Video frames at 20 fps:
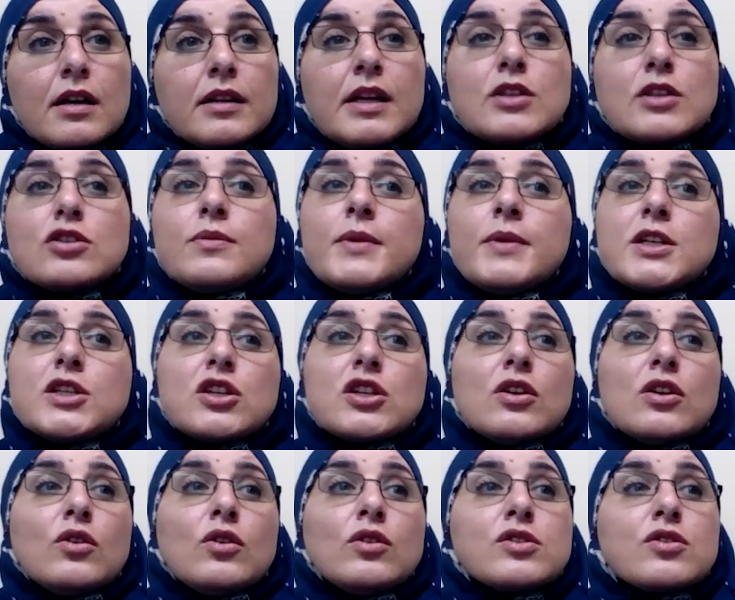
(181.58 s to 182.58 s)
Not to
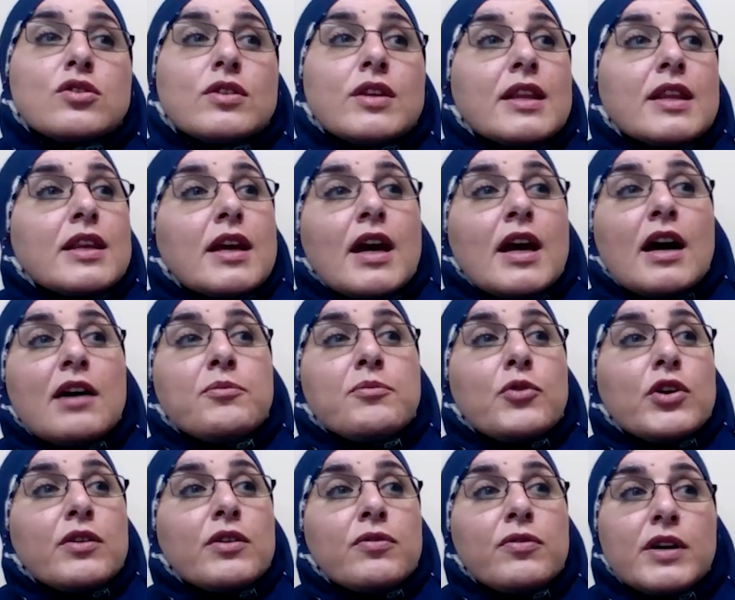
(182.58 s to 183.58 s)
mention also that they have
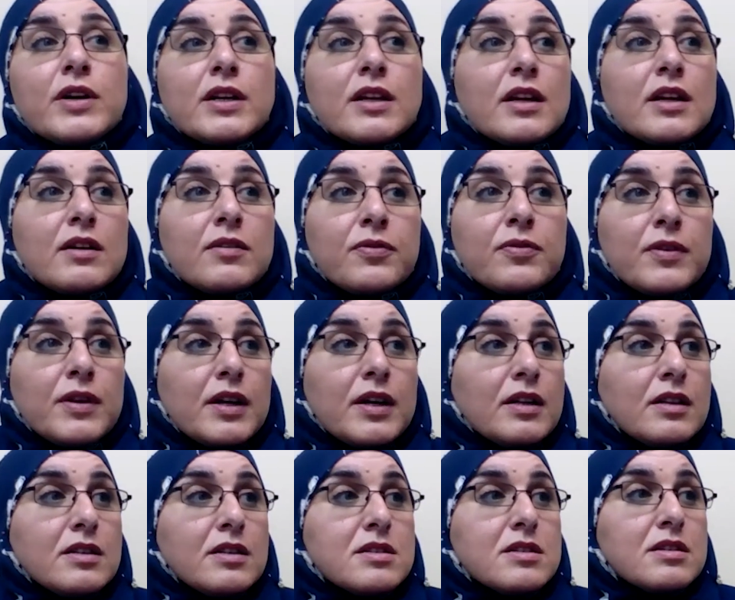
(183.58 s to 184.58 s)
boyfriend,
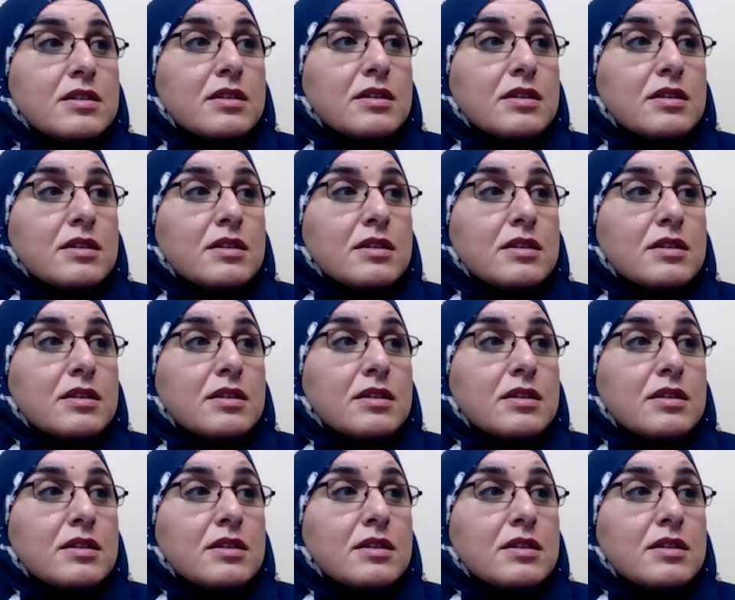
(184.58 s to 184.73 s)
girlfriend.